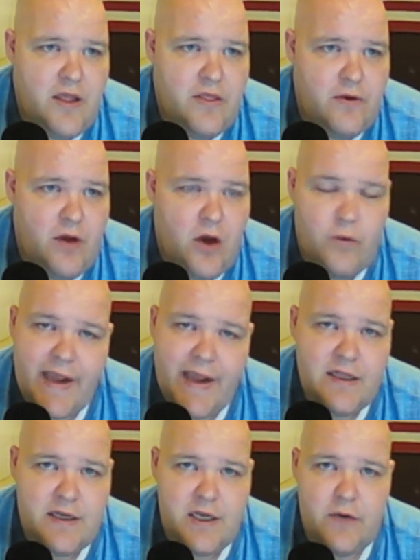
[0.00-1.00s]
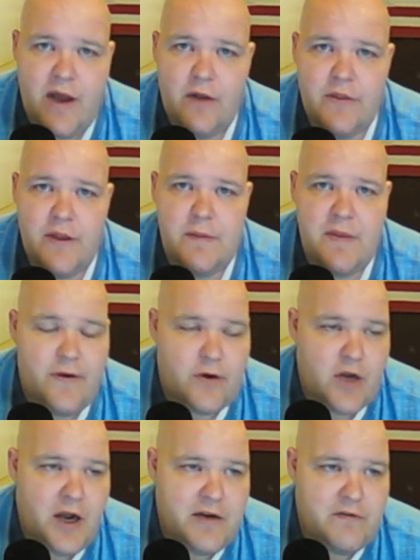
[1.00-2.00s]
a reality around them, and they're
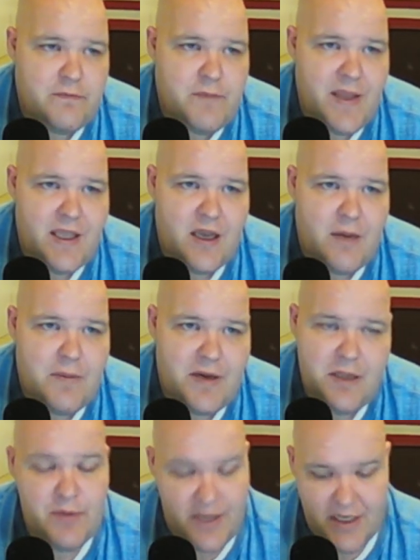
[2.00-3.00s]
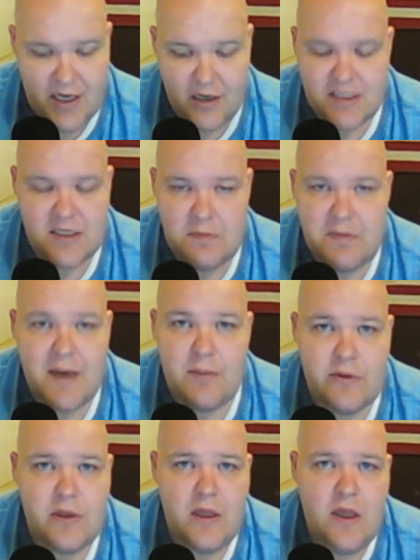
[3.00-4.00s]
kind of making up, and he calls it the
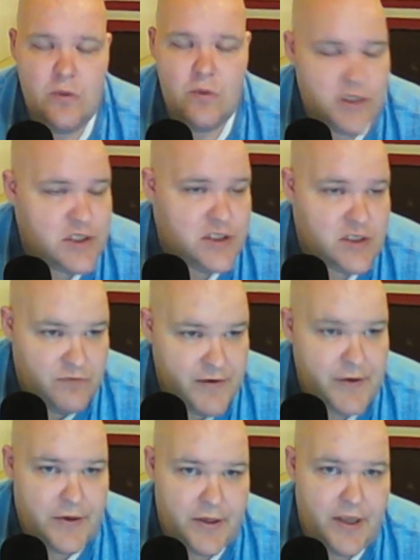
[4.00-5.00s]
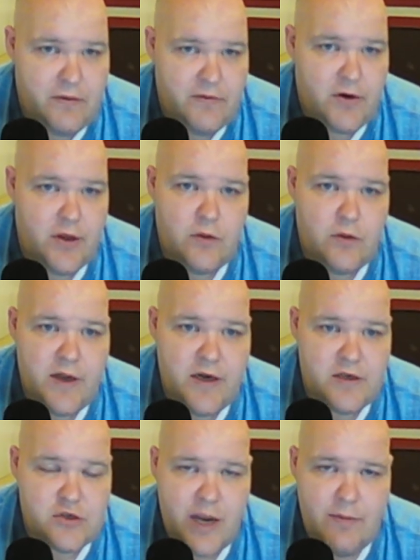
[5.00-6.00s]
bubble, which is a very, very good way to
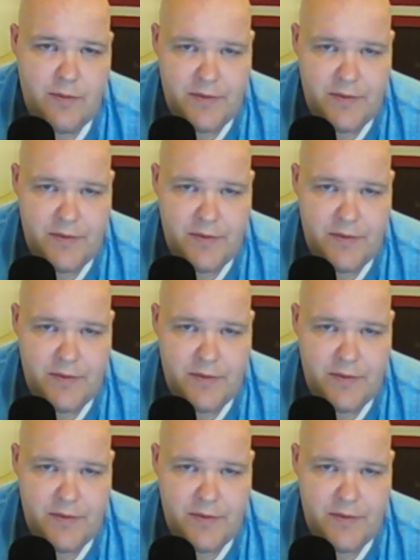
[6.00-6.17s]
describe it.